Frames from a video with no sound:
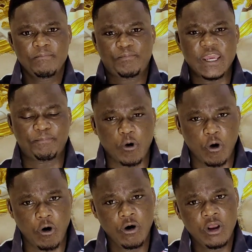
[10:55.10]

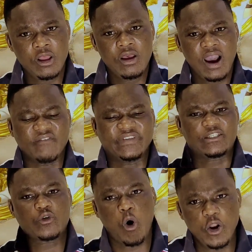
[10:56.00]
people have
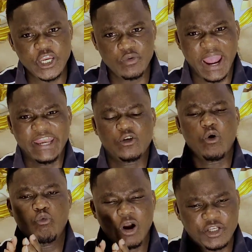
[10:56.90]
disowned you and they
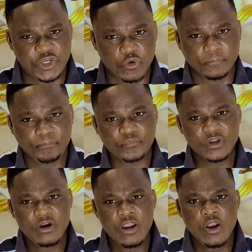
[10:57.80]
don't want you,
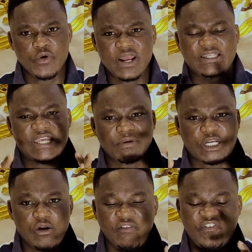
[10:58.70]
with the
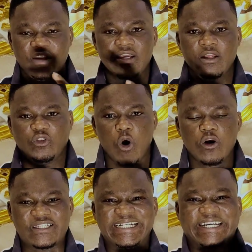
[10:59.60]
exception of
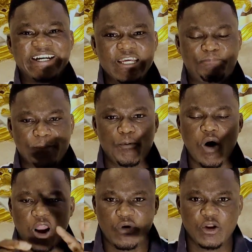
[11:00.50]
those greedy people
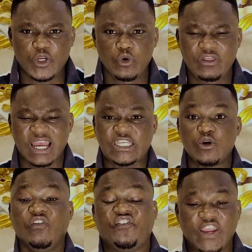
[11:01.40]
around you that
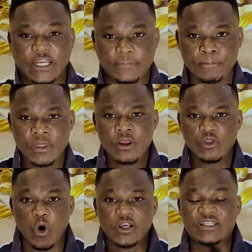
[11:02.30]
you feed,
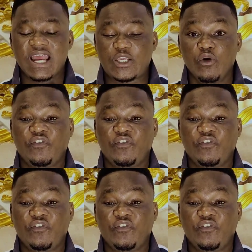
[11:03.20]
those that you